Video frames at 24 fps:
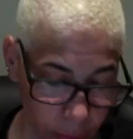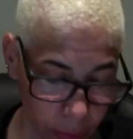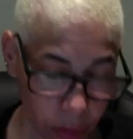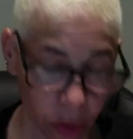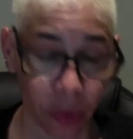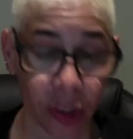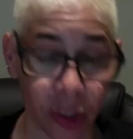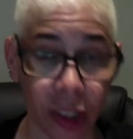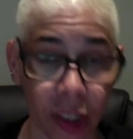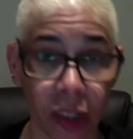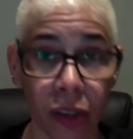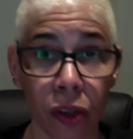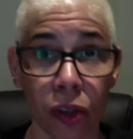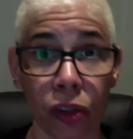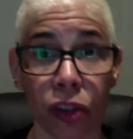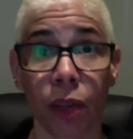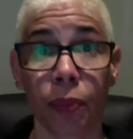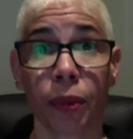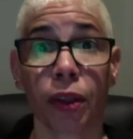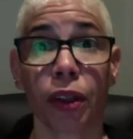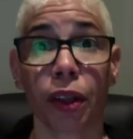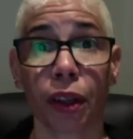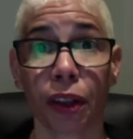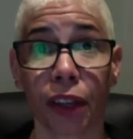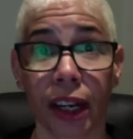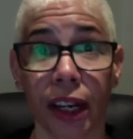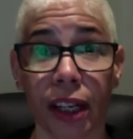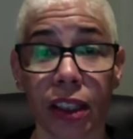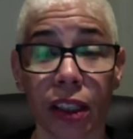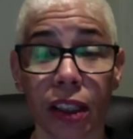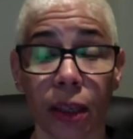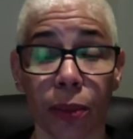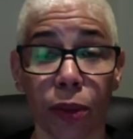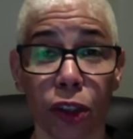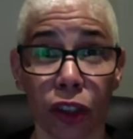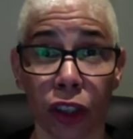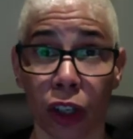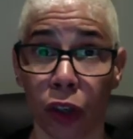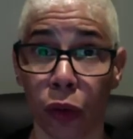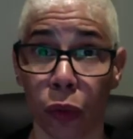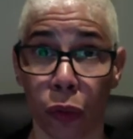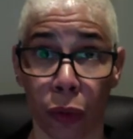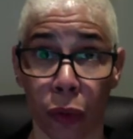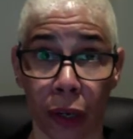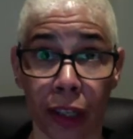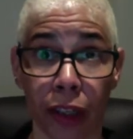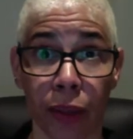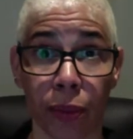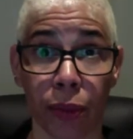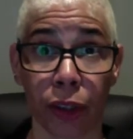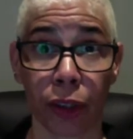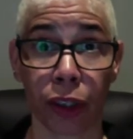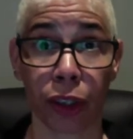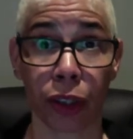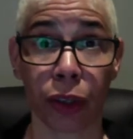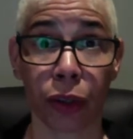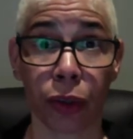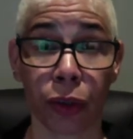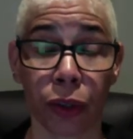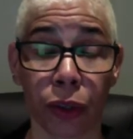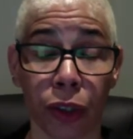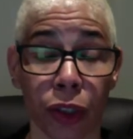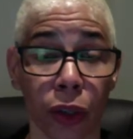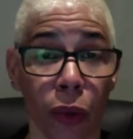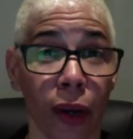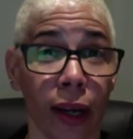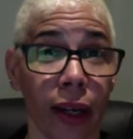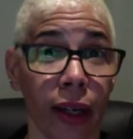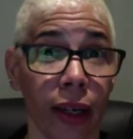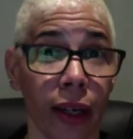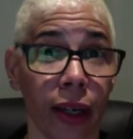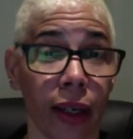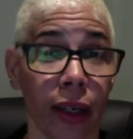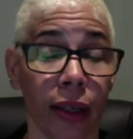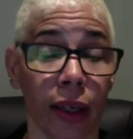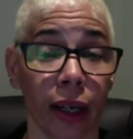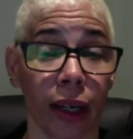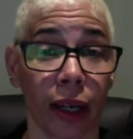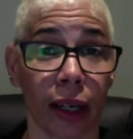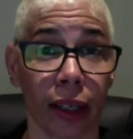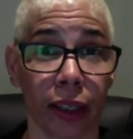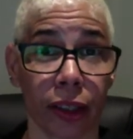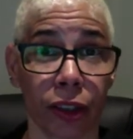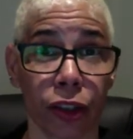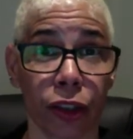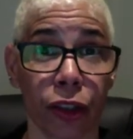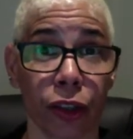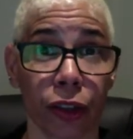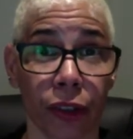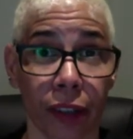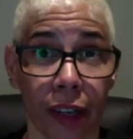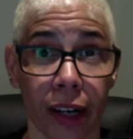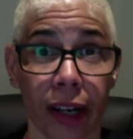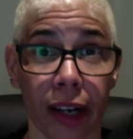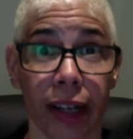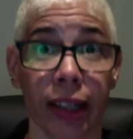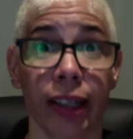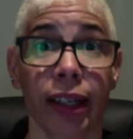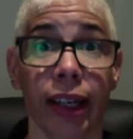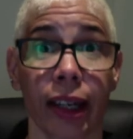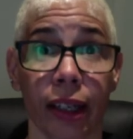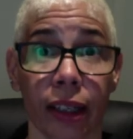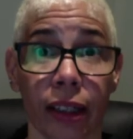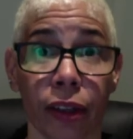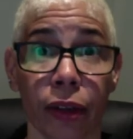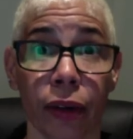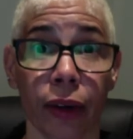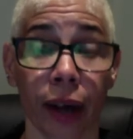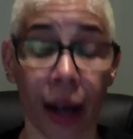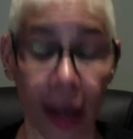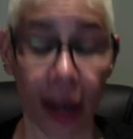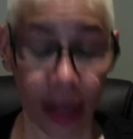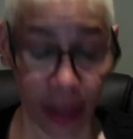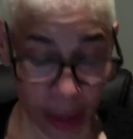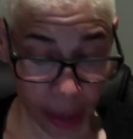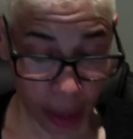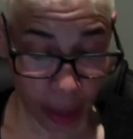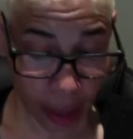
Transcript: So these are some of the things. I'm just going to read them to you so I'm sure that I get it correct.